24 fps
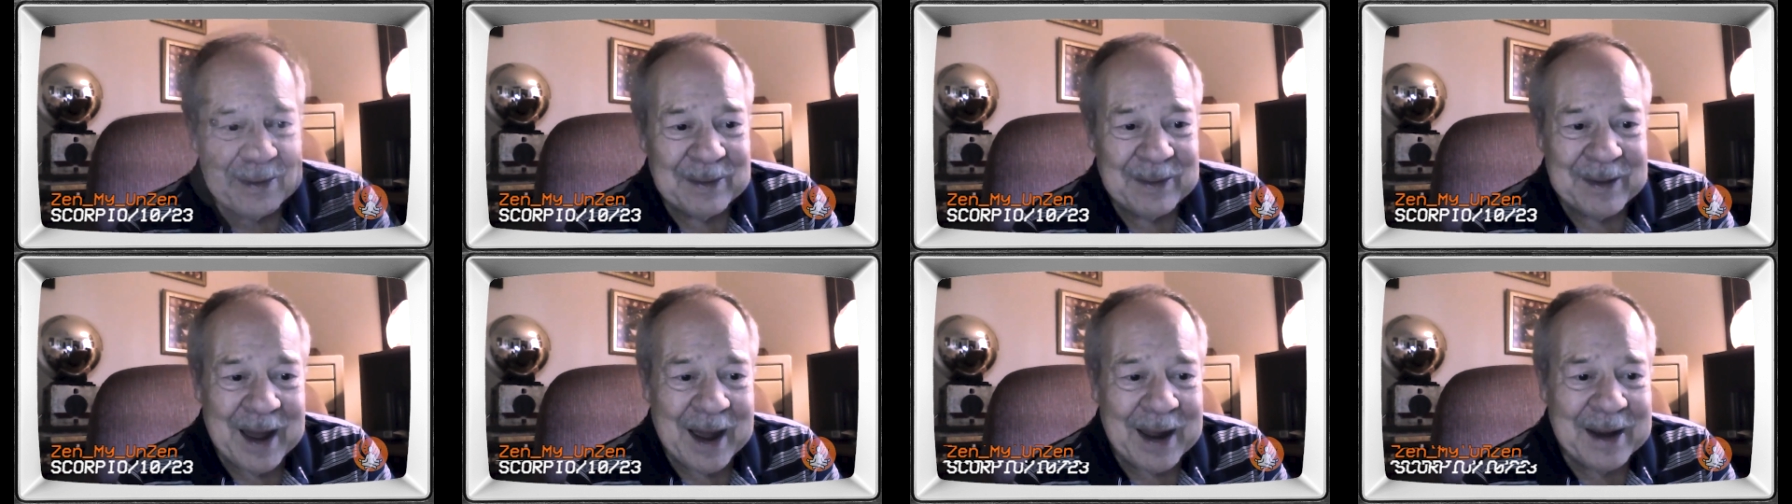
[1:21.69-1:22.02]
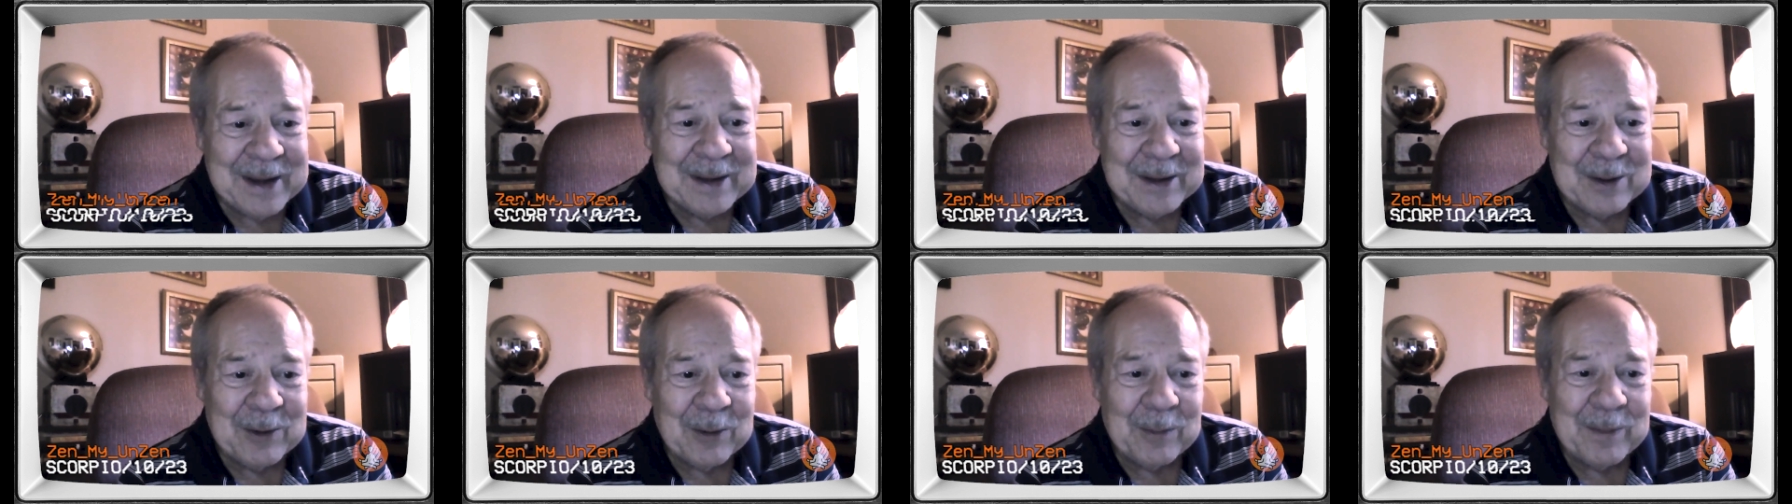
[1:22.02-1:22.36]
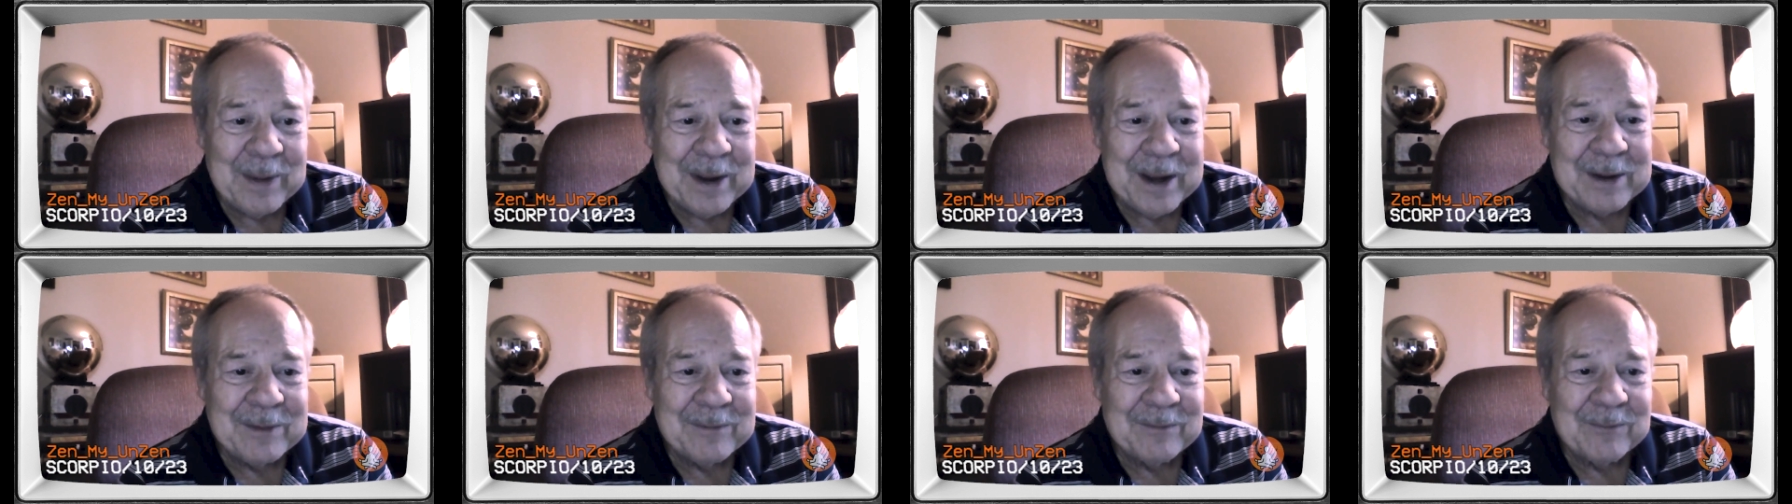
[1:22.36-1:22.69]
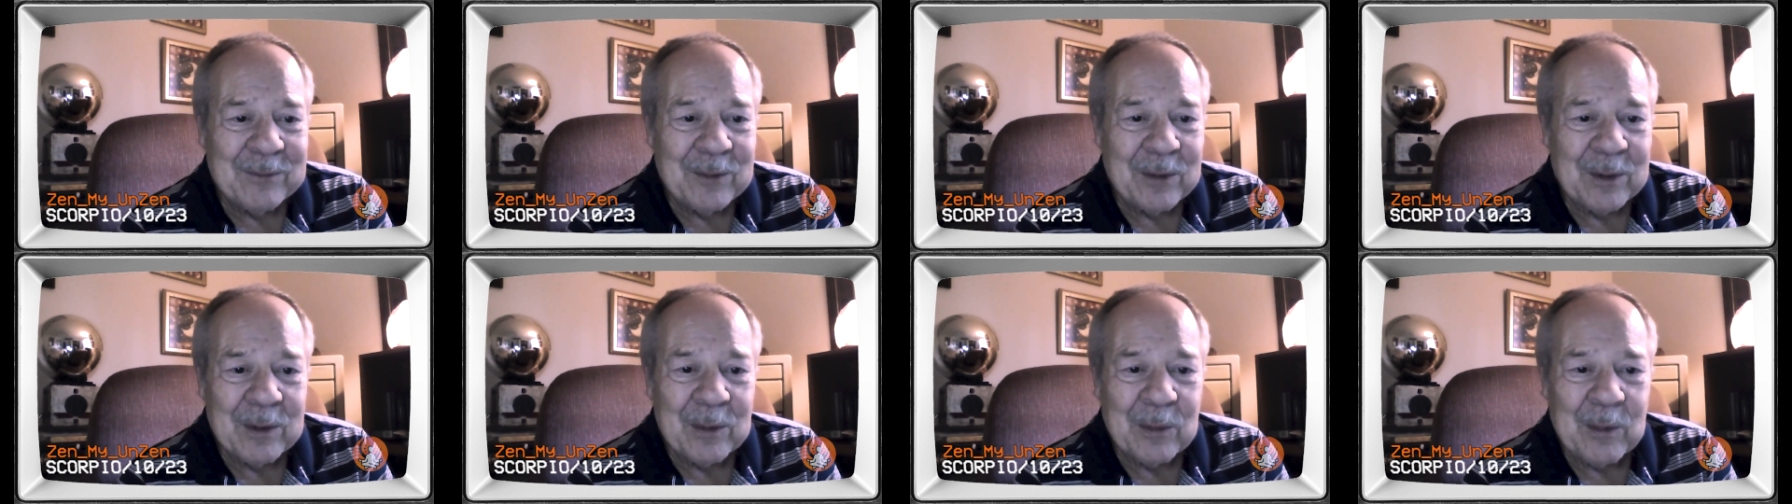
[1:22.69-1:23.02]
The ideal mate
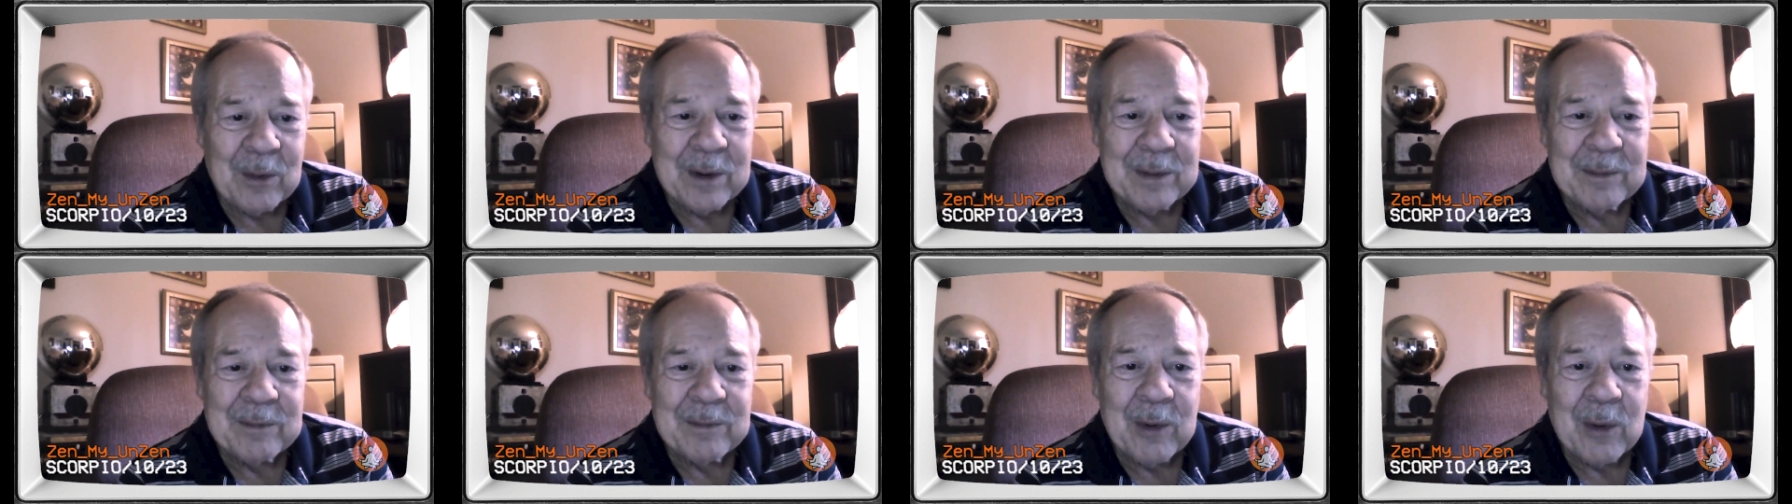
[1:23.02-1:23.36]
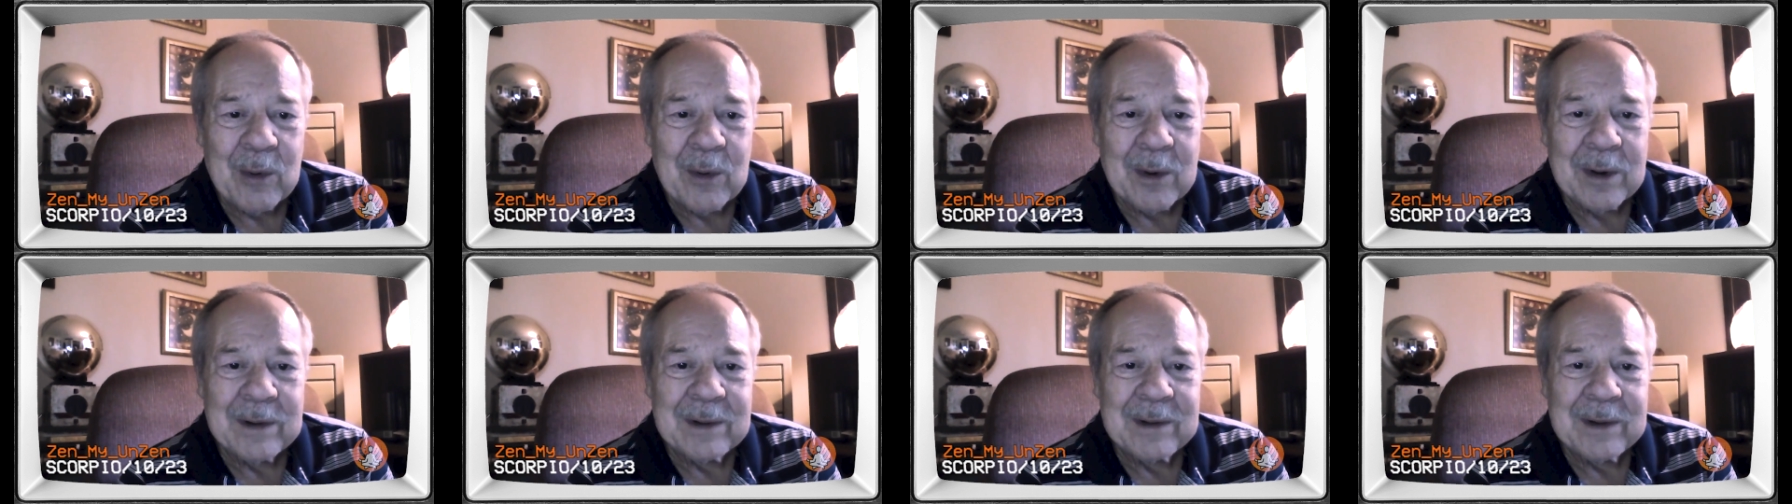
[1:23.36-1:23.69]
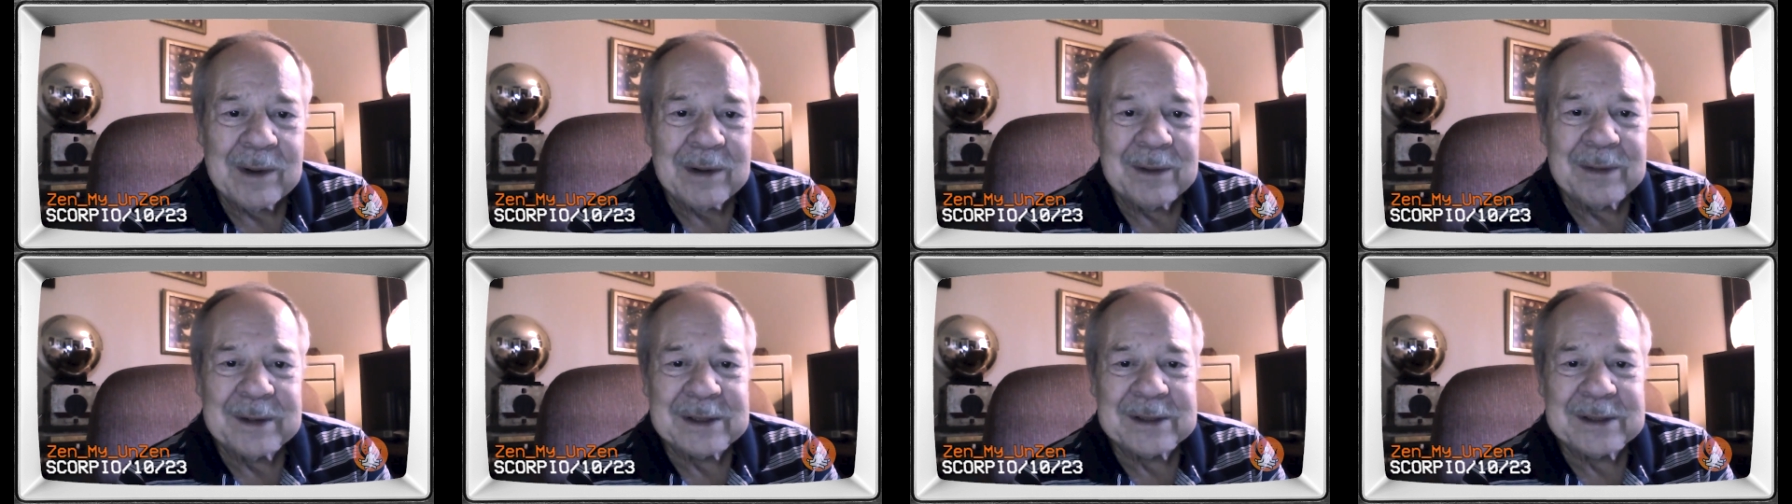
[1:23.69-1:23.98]
for one born on